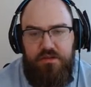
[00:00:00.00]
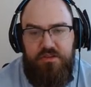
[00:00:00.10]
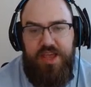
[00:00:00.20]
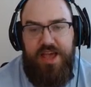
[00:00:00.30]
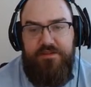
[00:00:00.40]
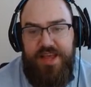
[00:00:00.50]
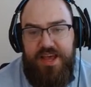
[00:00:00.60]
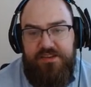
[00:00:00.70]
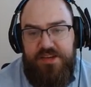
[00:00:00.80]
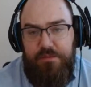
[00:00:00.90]
So you have
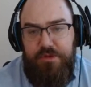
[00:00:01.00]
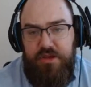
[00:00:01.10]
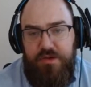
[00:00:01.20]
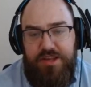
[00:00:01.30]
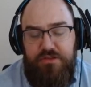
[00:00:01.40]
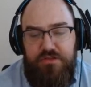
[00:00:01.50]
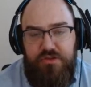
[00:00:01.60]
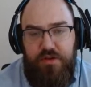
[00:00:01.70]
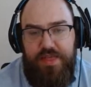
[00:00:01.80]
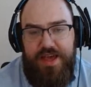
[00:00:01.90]
dash W and you
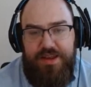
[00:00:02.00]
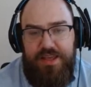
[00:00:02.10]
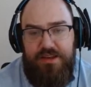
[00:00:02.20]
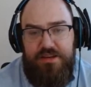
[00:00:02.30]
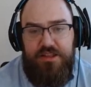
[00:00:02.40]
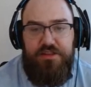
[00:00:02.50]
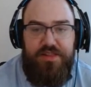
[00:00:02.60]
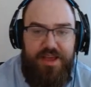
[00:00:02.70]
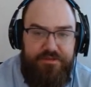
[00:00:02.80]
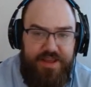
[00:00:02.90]
store that into the
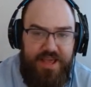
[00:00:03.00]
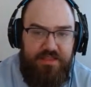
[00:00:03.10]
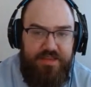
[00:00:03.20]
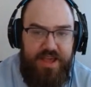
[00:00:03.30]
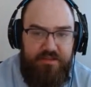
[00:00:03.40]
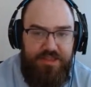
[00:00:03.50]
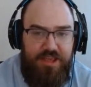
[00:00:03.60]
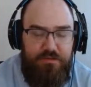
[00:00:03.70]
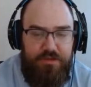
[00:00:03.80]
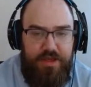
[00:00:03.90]
left hand side of the
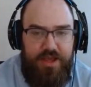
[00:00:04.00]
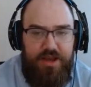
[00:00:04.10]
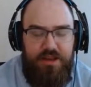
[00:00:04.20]
equal sign.